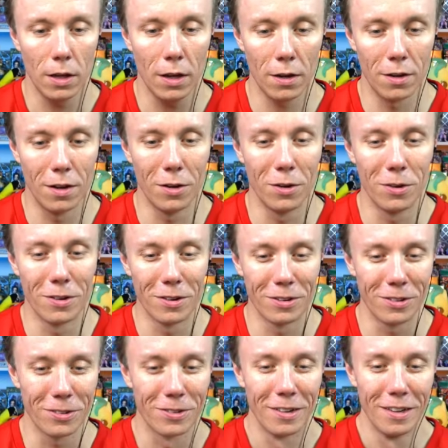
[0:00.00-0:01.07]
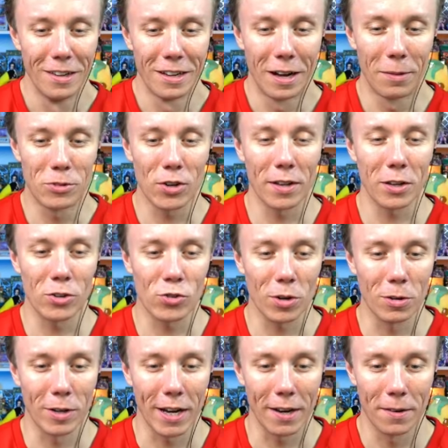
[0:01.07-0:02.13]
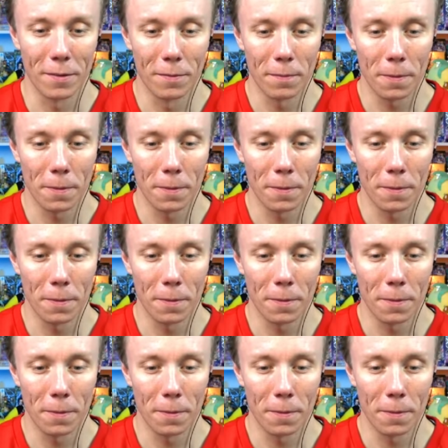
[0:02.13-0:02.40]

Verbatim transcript: I'm trying the controller again.